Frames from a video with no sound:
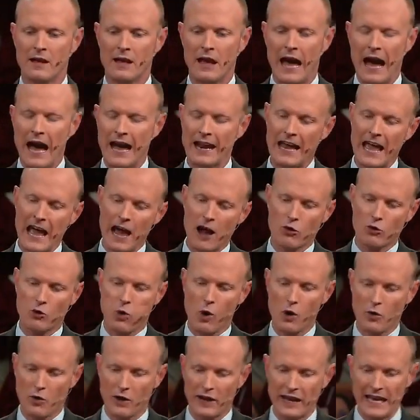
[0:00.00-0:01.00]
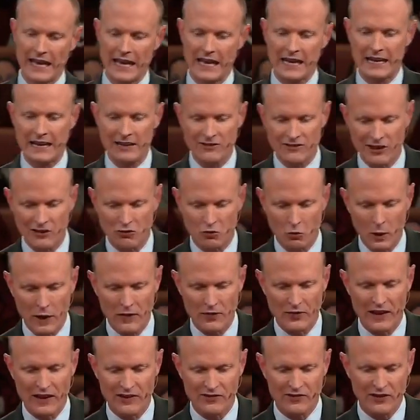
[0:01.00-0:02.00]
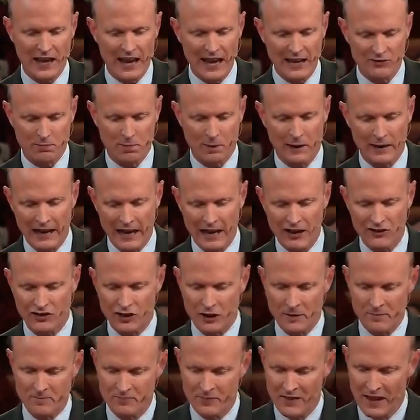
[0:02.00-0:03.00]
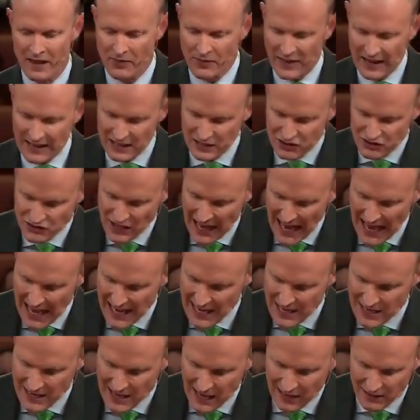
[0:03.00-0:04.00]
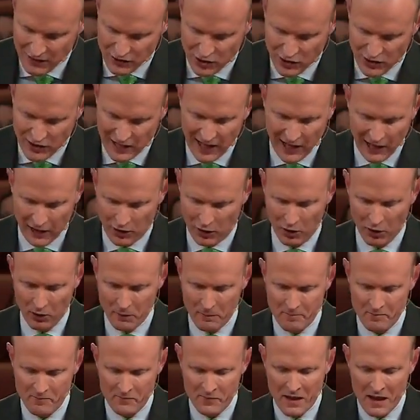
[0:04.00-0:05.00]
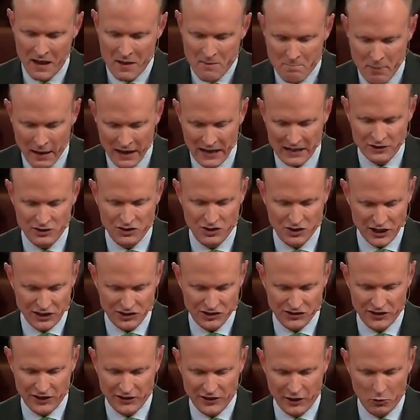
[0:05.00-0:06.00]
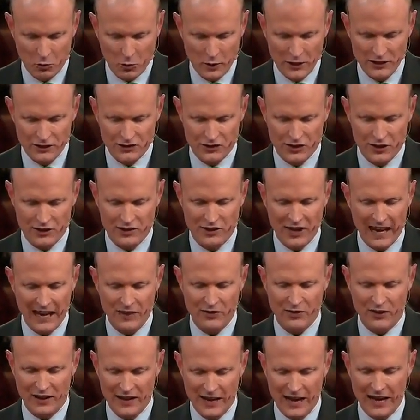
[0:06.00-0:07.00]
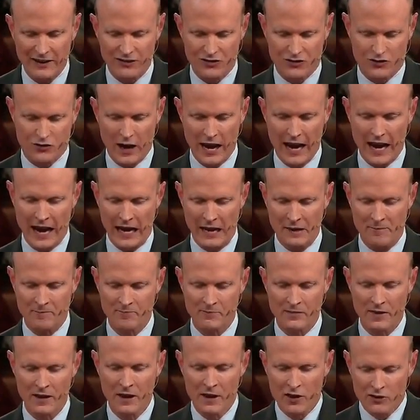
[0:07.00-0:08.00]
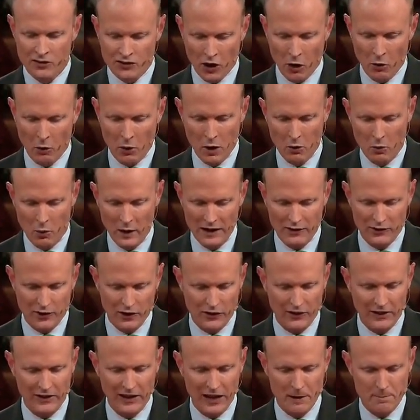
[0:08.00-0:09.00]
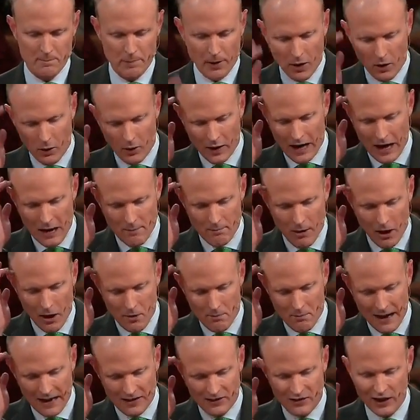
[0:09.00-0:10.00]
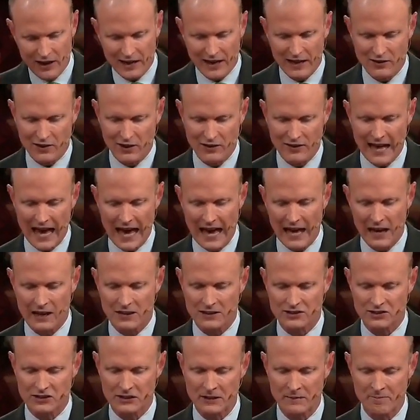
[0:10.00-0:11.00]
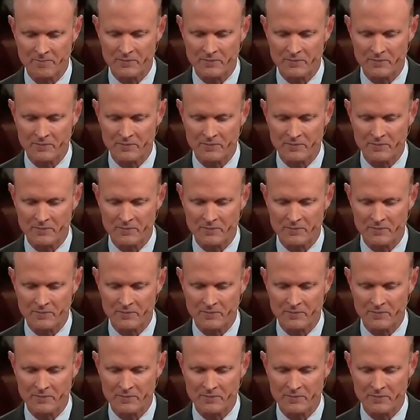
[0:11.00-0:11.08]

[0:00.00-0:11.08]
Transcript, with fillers: I now quote again. He says, "With this explanation, they decided not to kill, but insisted that we should take the next train. So we went to the depot, and I bought my ticket to Dallas,